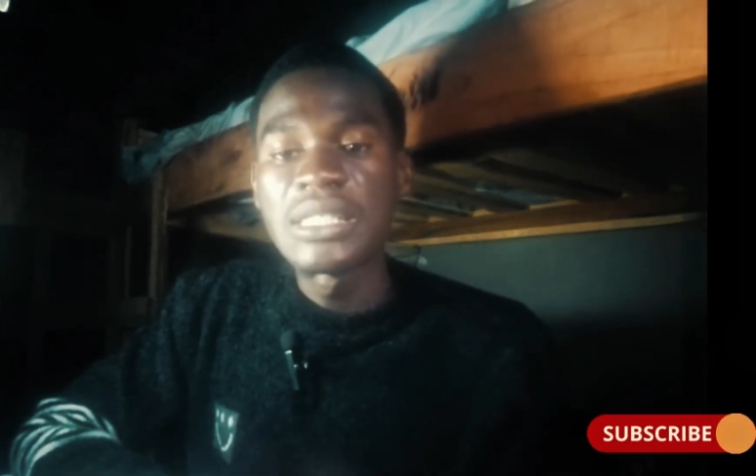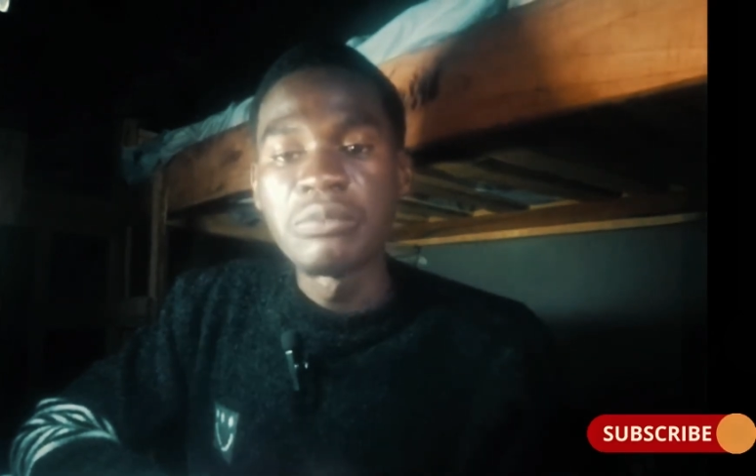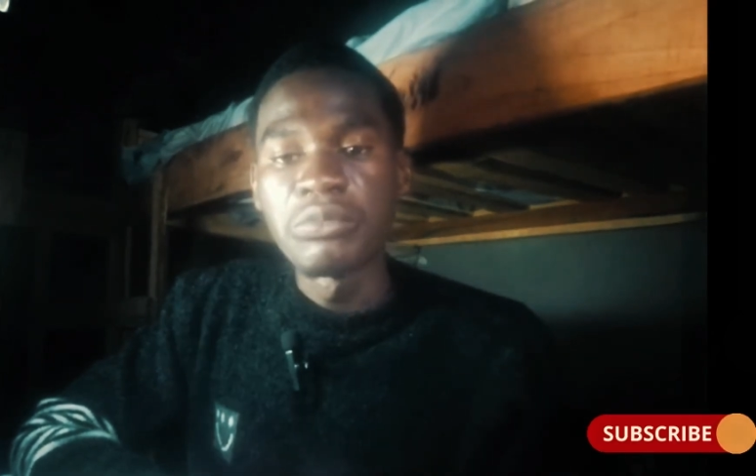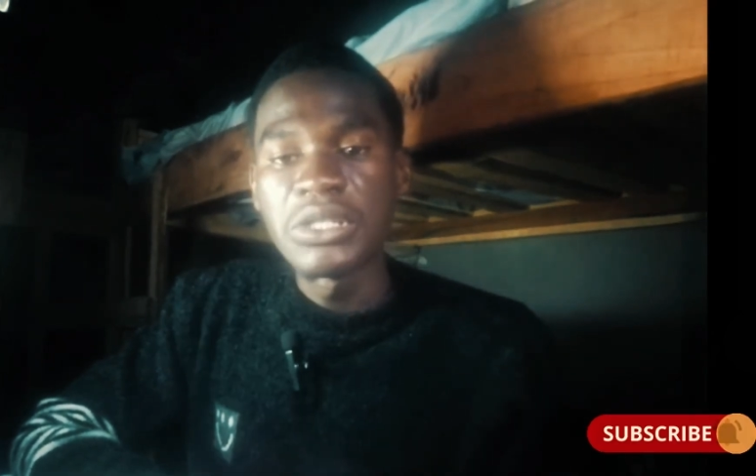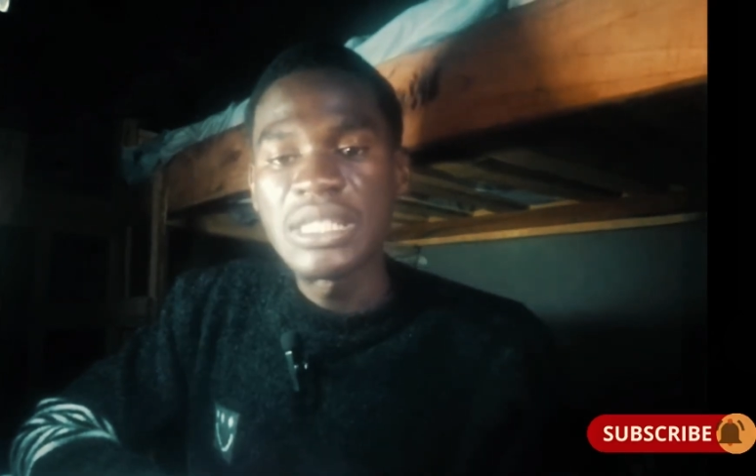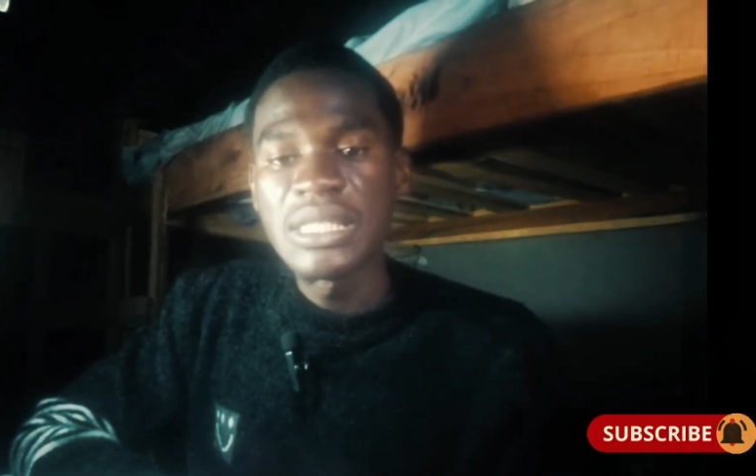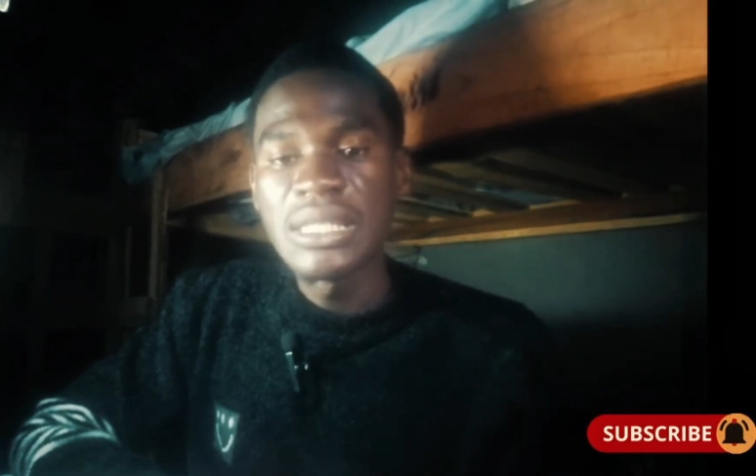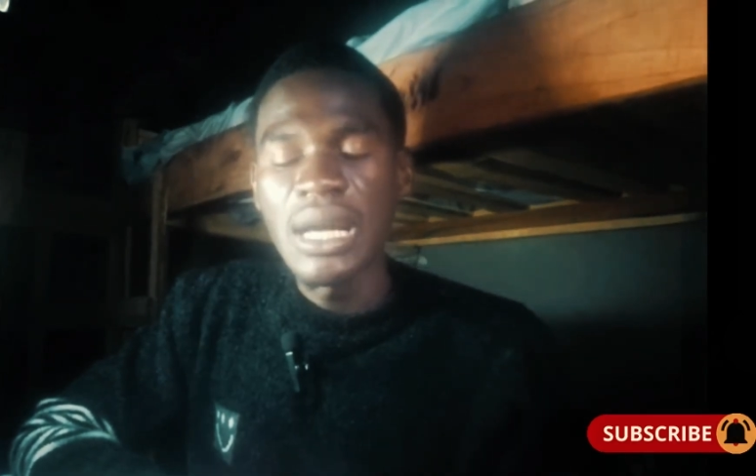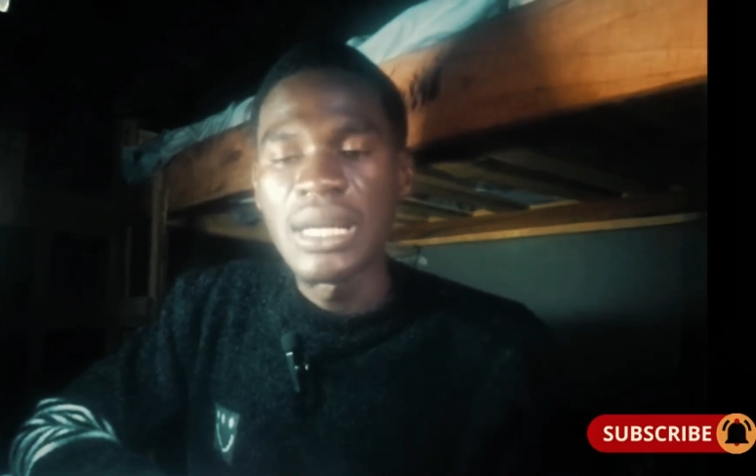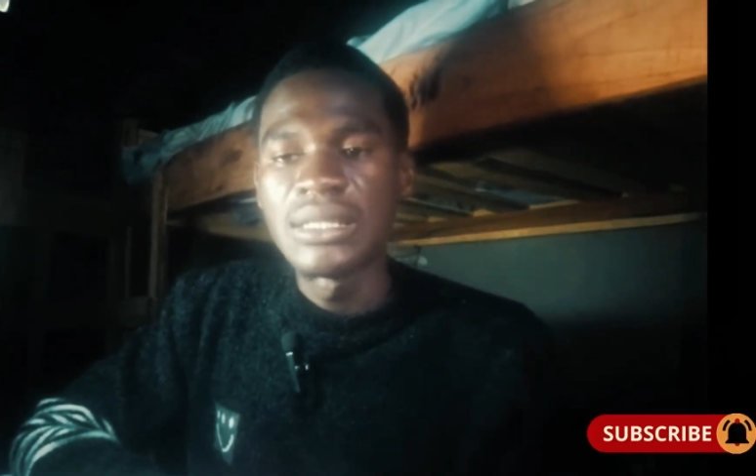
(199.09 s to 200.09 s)

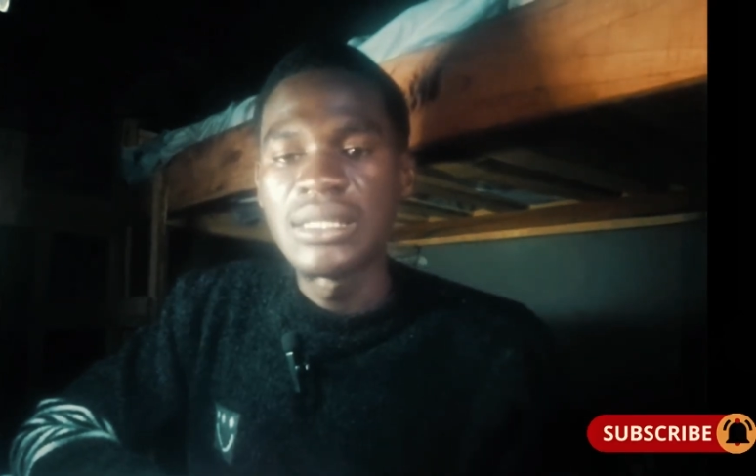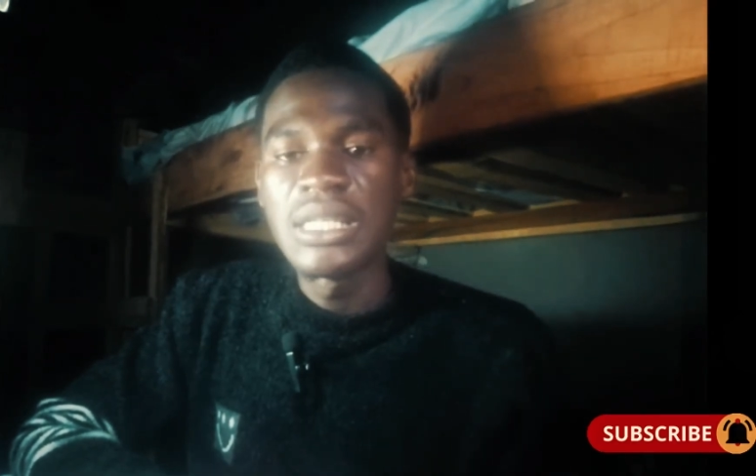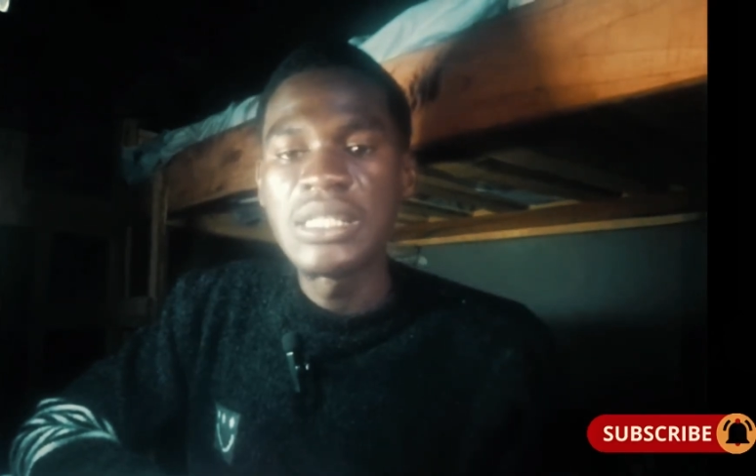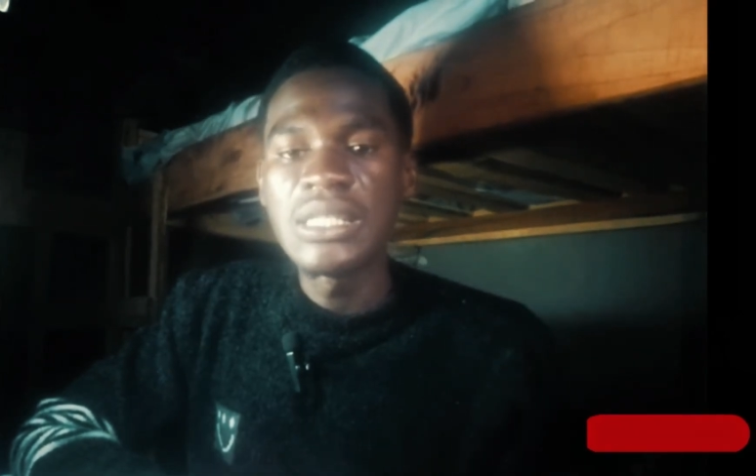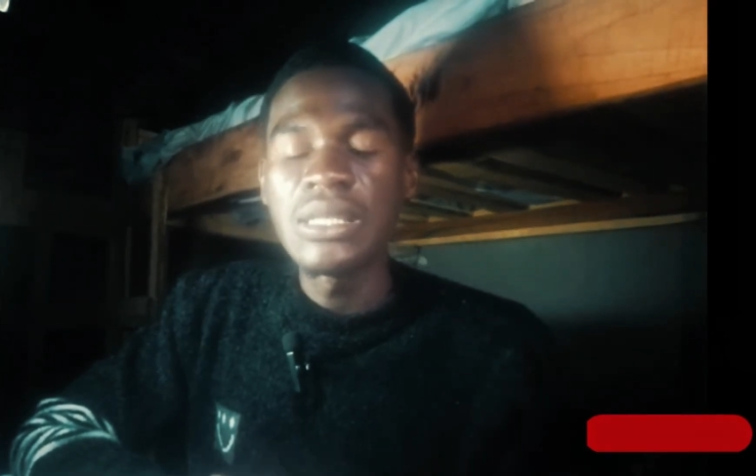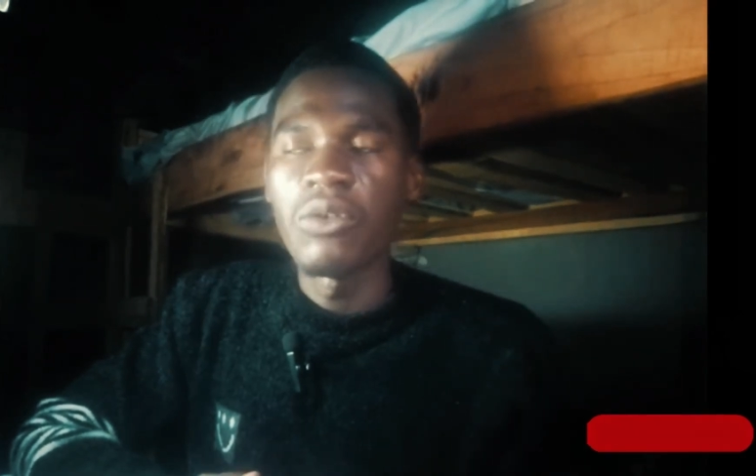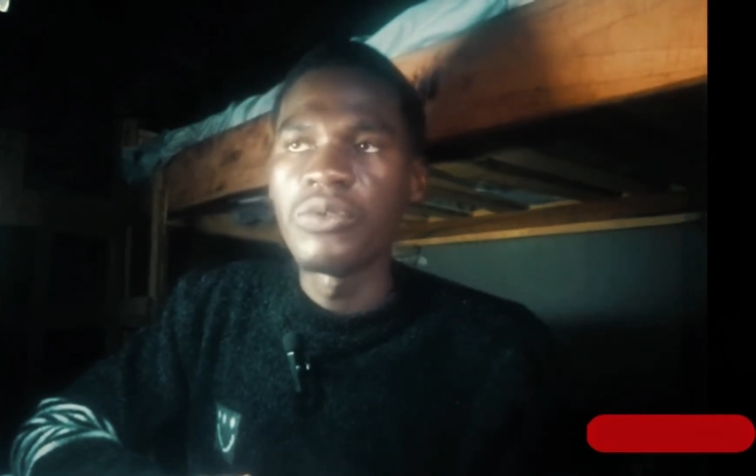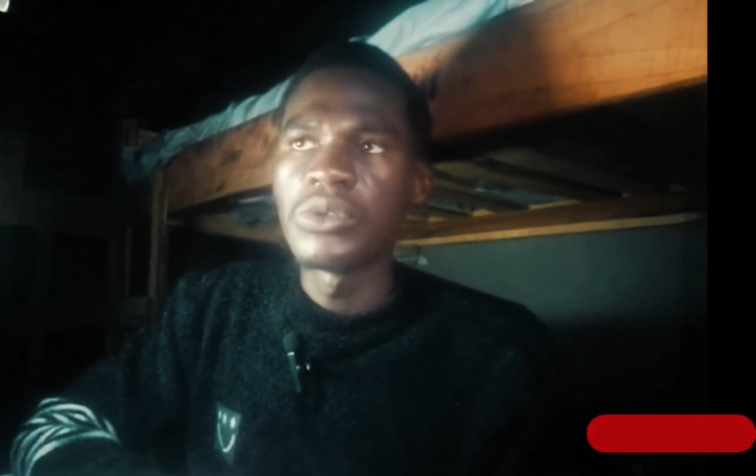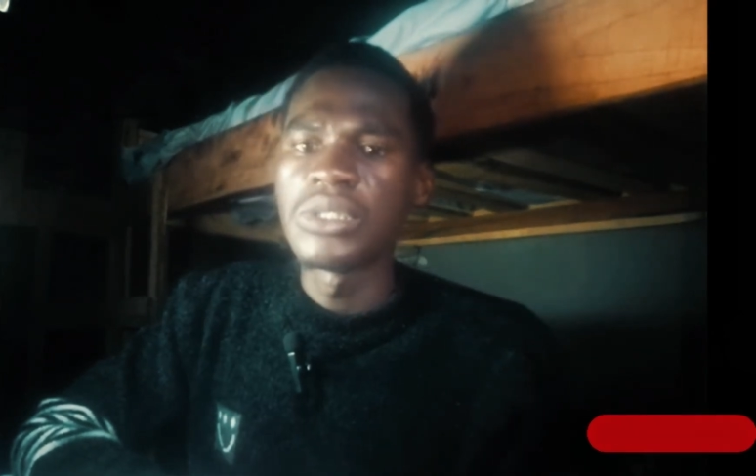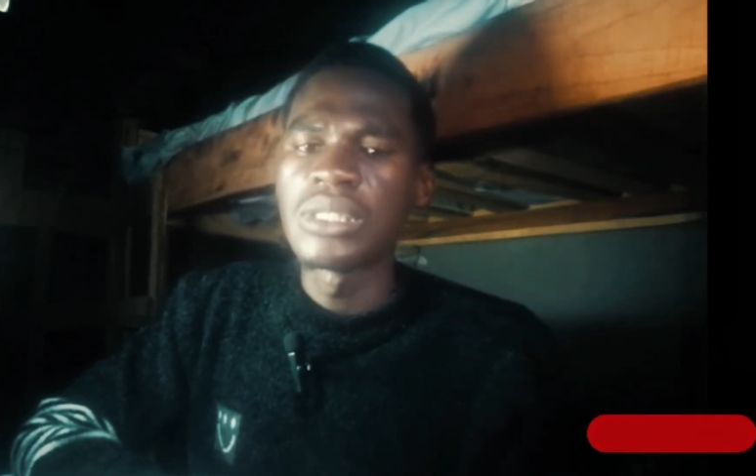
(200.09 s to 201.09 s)
simplicity and ease of
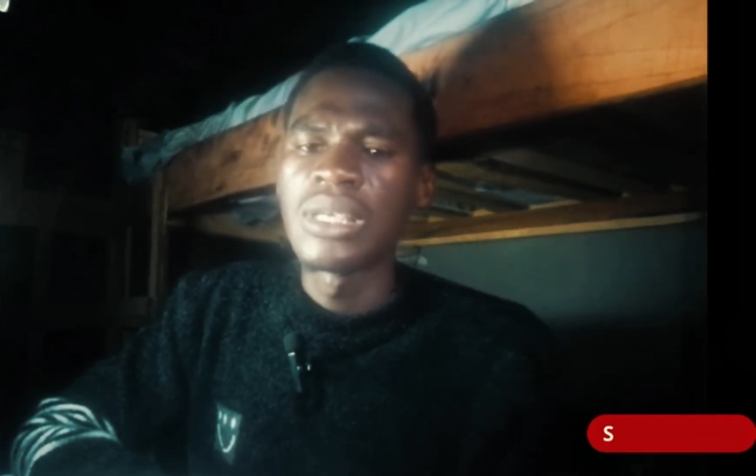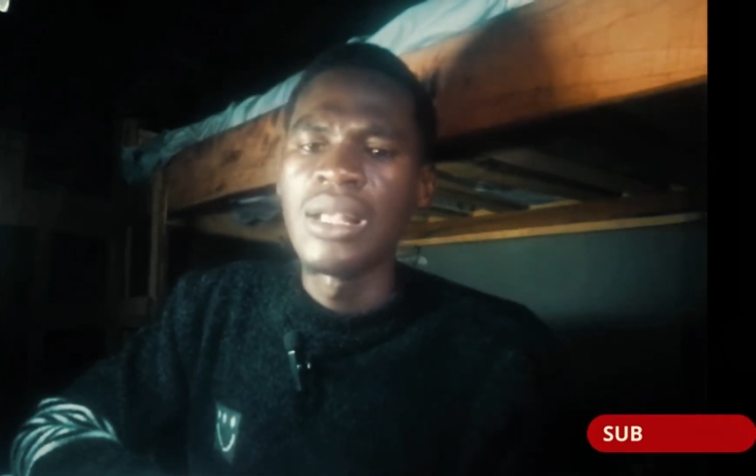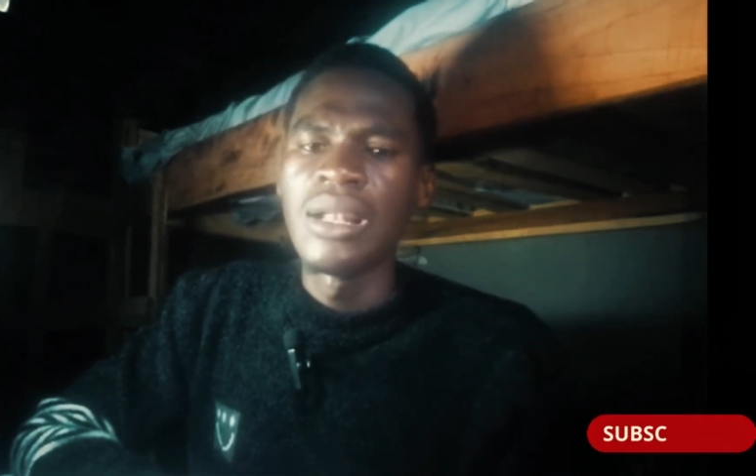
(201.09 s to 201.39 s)
use.